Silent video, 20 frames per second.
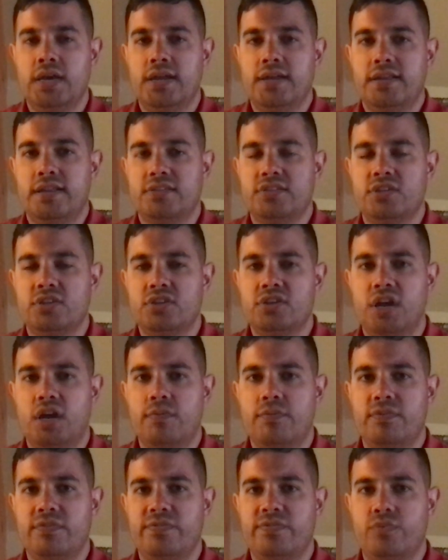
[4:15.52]
That's all the
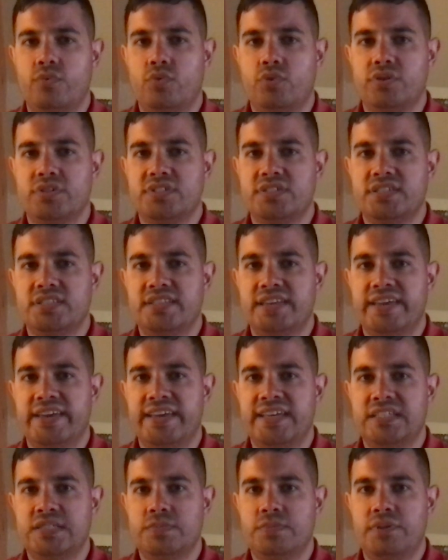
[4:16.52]
cover for
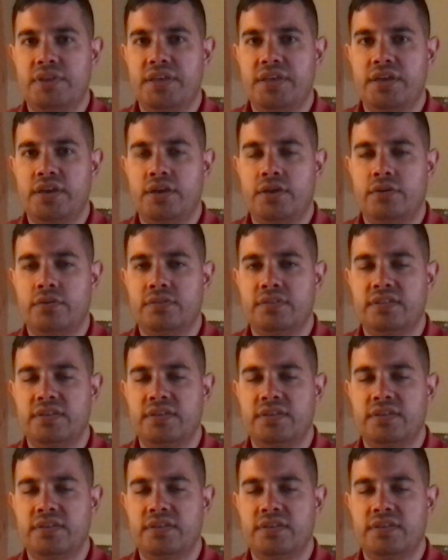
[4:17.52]
today's video.